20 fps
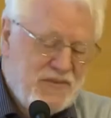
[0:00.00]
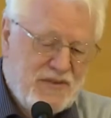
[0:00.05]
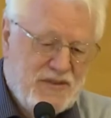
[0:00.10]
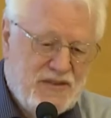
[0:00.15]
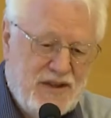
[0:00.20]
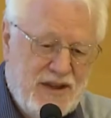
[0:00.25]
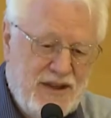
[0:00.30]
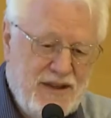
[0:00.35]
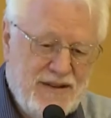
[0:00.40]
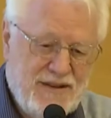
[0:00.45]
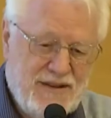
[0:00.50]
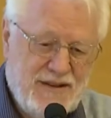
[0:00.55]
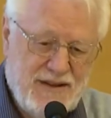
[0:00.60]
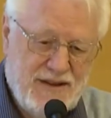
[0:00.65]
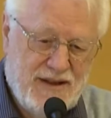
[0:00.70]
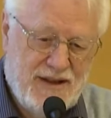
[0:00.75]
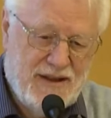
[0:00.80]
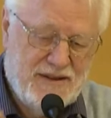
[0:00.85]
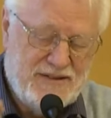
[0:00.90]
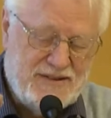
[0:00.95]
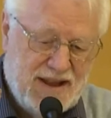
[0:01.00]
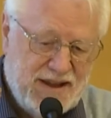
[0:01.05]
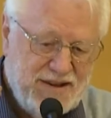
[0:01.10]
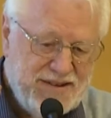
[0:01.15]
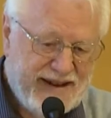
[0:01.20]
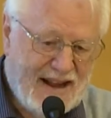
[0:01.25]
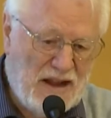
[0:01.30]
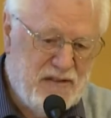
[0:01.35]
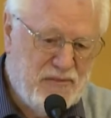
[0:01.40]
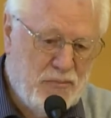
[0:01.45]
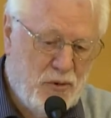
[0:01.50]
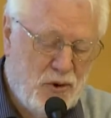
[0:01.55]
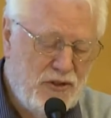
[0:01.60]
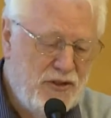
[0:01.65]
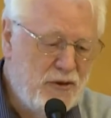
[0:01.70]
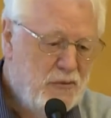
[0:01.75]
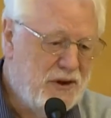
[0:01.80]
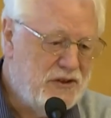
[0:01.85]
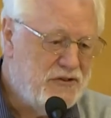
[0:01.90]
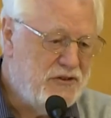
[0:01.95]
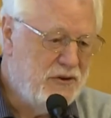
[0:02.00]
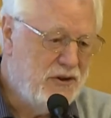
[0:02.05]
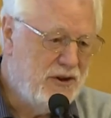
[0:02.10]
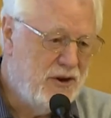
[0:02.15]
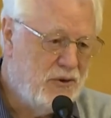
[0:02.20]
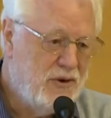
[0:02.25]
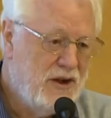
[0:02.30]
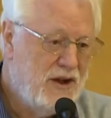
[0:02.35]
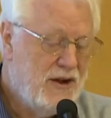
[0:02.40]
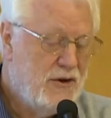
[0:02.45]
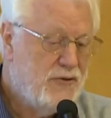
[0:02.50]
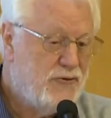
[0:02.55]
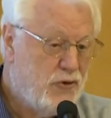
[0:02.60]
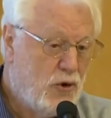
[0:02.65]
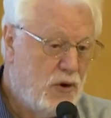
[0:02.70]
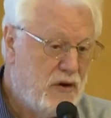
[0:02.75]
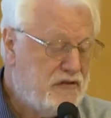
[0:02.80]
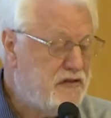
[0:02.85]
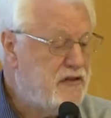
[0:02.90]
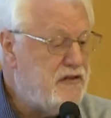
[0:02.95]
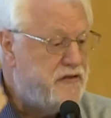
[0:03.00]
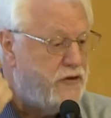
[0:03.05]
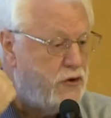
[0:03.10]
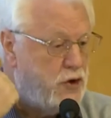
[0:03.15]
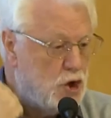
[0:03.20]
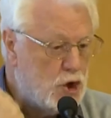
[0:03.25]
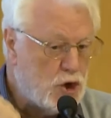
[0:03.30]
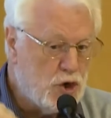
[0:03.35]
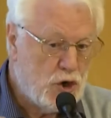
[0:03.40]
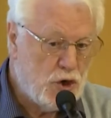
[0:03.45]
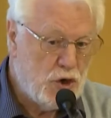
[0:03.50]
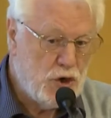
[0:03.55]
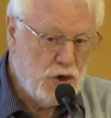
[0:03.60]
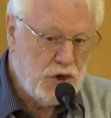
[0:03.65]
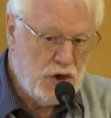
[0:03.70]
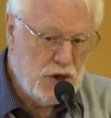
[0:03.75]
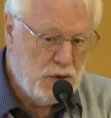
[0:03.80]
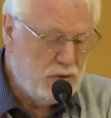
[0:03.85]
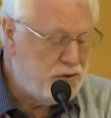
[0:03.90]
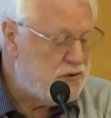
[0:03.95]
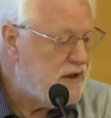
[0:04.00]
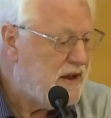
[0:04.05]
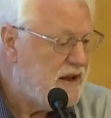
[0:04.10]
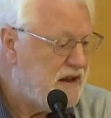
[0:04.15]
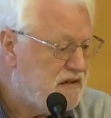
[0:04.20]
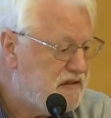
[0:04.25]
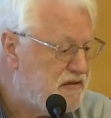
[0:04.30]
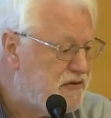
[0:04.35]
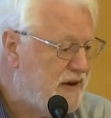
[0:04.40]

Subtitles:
See, 10 times more than what you know forces you to learn new things,